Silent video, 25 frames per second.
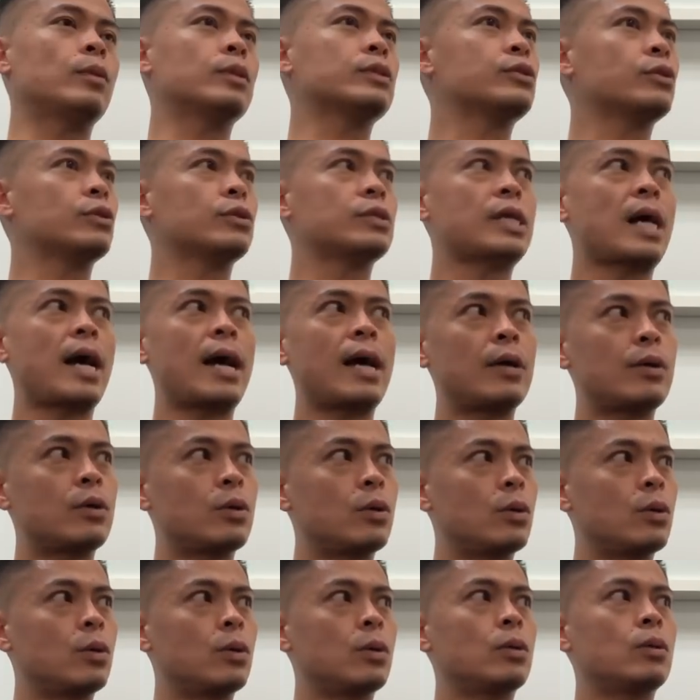"What's your
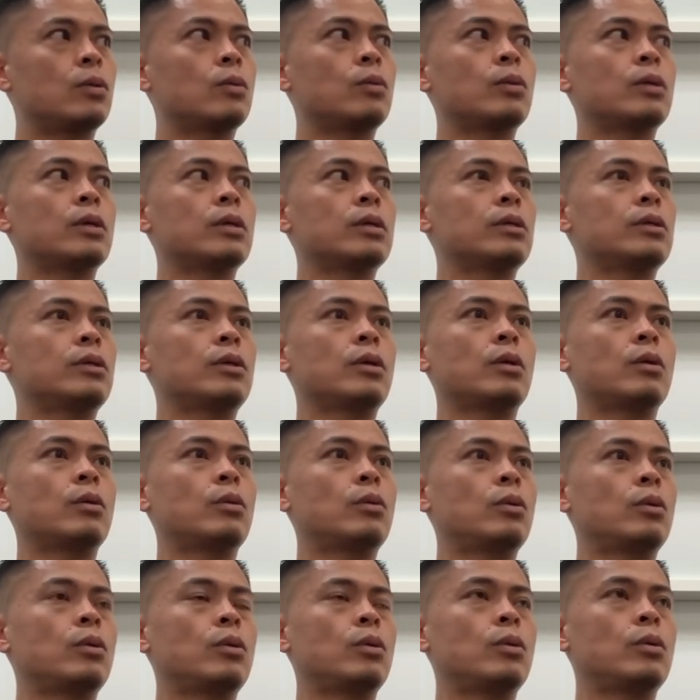title? What you
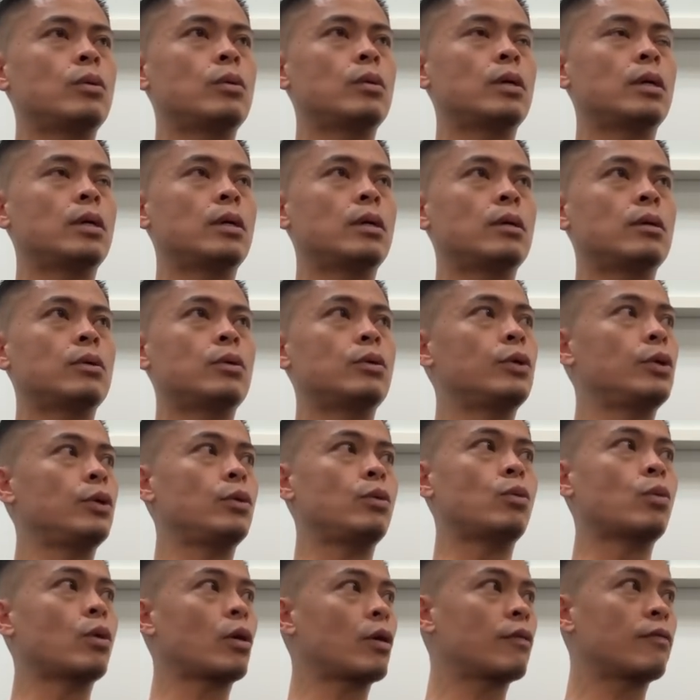know? Who uh, who do
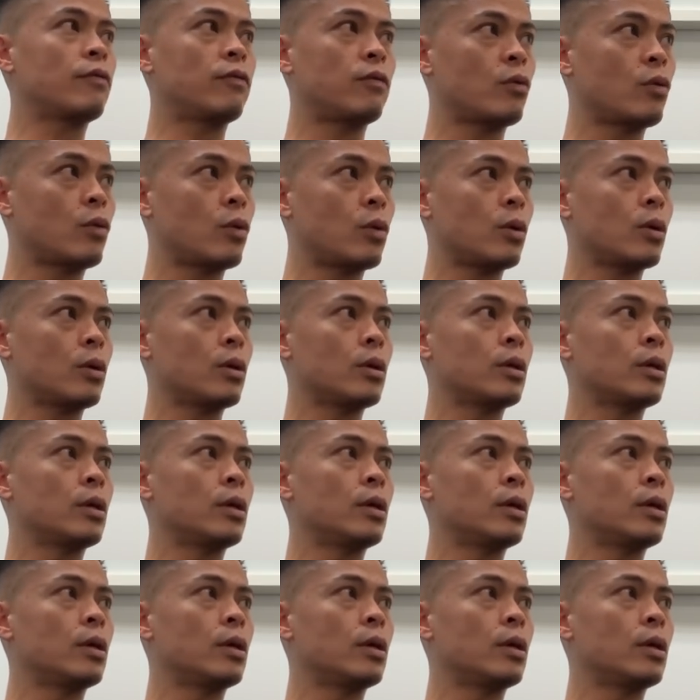you work for?" I